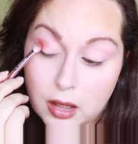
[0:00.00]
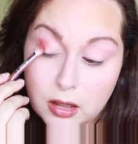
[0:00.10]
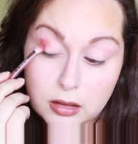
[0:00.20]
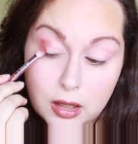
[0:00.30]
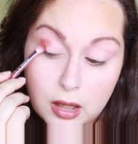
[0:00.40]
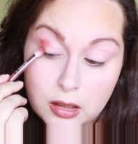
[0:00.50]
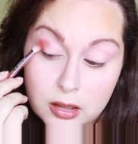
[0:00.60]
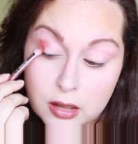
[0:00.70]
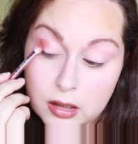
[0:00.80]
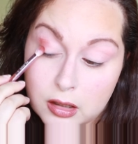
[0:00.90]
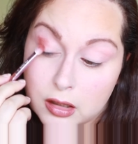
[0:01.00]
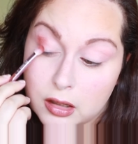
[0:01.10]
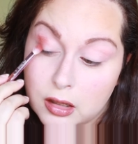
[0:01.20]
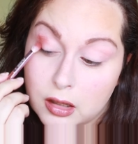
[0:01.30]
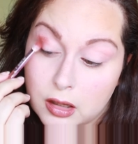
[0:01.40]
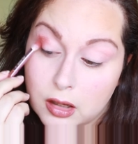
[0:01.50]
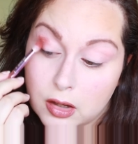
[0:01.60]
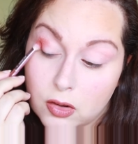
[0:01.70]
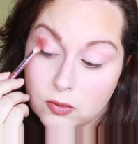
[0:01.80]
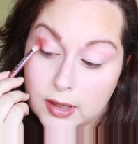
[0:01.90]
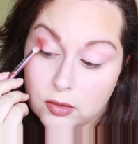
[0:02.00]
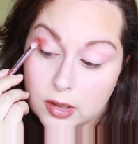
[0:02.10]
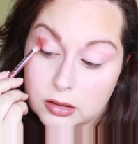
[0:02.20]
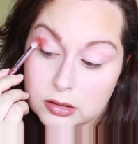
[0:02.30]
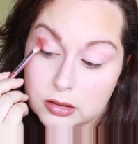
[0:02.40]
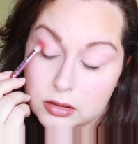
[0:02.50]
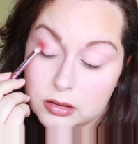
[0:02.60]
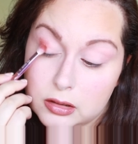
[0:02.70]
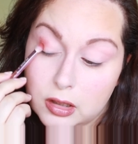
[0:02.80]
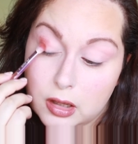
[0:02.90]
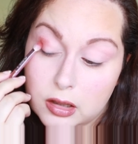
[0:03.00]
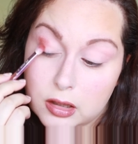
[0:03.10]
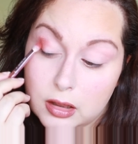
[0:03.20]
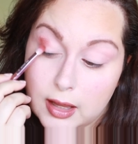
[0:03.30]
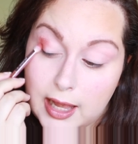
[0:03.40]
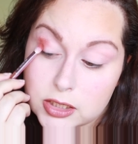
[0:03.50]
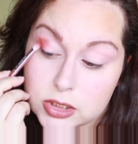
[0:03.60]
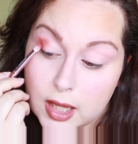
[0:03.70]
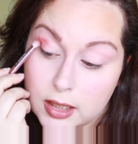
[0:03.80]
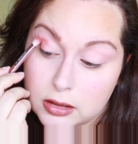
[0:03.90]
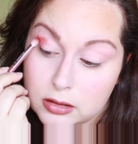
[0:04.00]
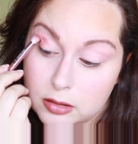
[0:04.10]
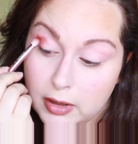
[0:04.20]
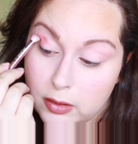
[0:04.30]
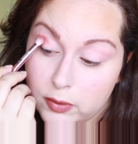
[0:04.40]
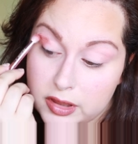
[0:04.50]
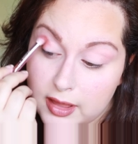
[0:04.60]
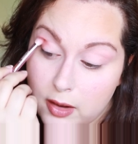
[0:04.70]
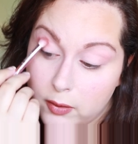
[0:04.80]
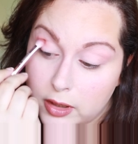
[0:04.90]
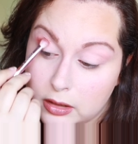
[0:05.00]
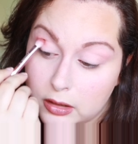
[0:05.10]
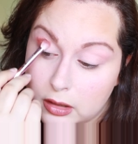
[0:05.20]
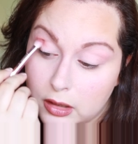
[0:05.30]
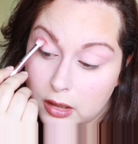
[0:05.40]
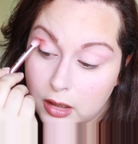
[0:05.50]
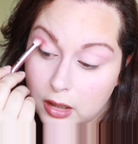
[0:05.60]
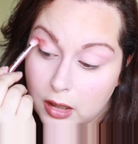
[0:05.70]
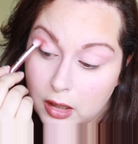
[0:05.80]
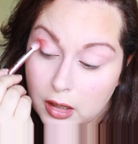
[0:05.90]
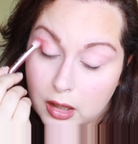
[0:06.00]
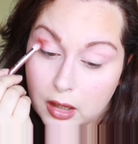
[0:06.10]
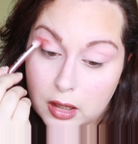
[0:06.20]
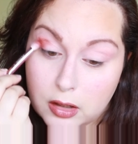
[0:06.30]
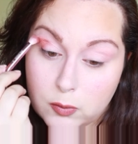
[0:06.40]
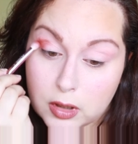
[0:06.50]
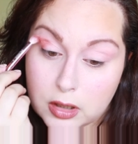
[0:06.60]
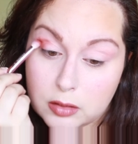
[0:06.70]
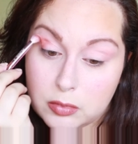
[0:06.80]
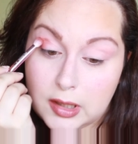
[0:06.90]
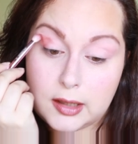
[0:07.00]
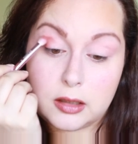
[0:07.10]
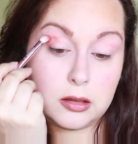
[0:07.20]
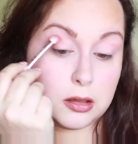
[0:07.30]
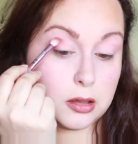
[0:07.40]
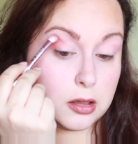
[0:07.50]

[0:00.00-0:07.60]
And kind of go down onto the lash line a little bit with that one. And we're gonna blend,